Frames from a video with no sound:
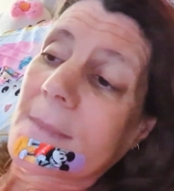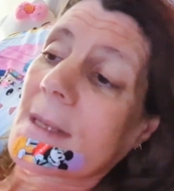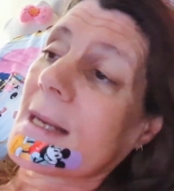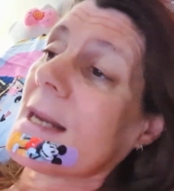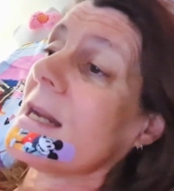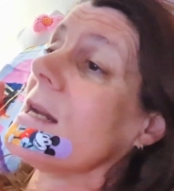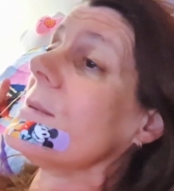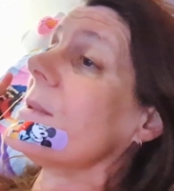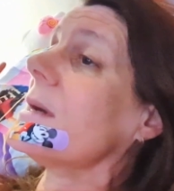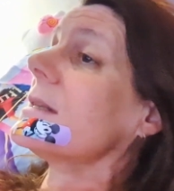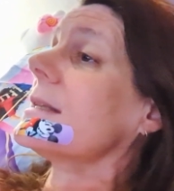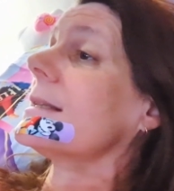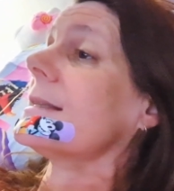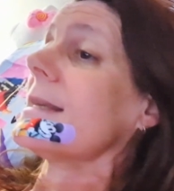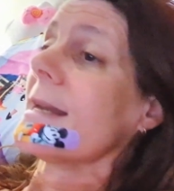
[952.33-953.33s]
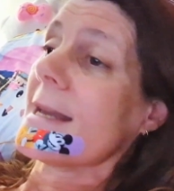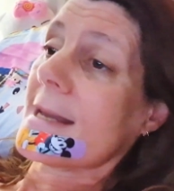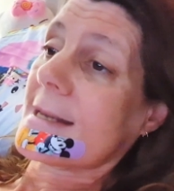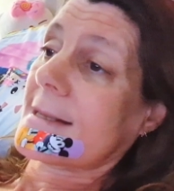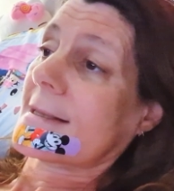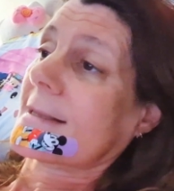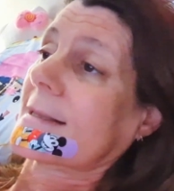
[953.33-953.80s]
Anyone that
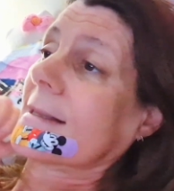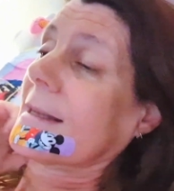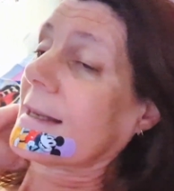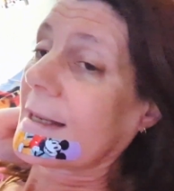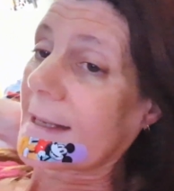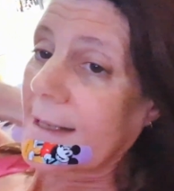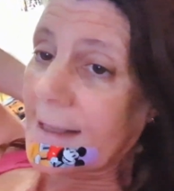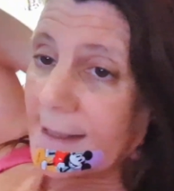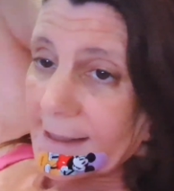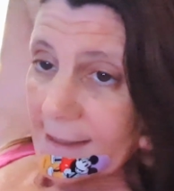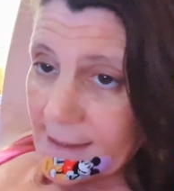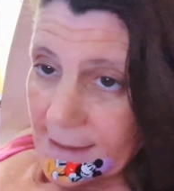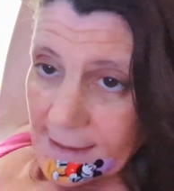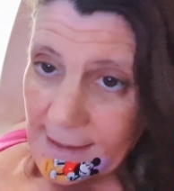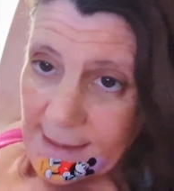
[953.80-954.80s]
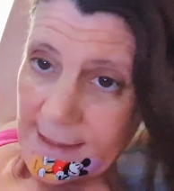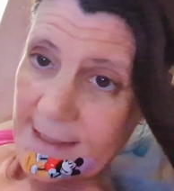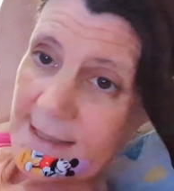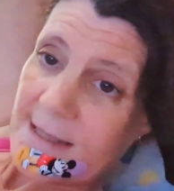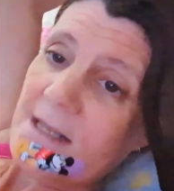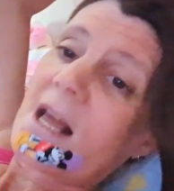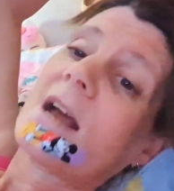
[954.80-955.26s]
thinks that
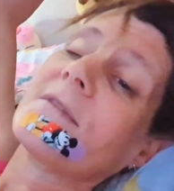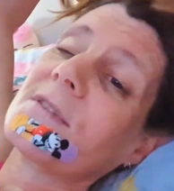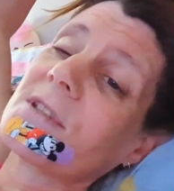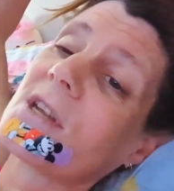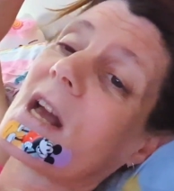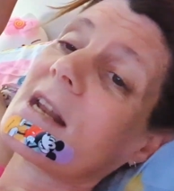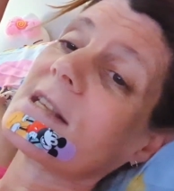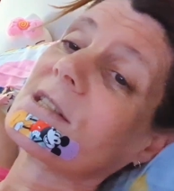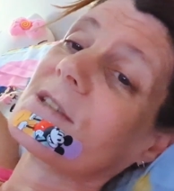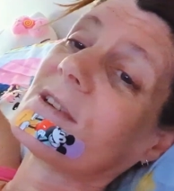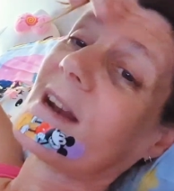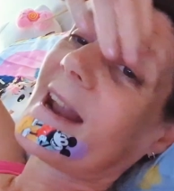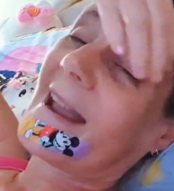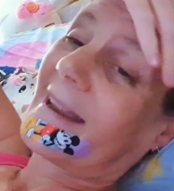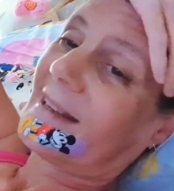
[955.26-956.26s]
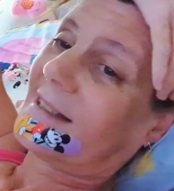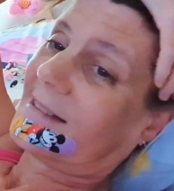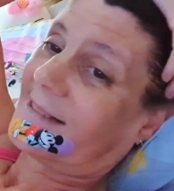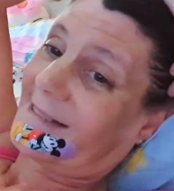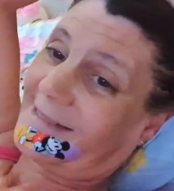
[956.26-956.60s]
this lifestyle is great,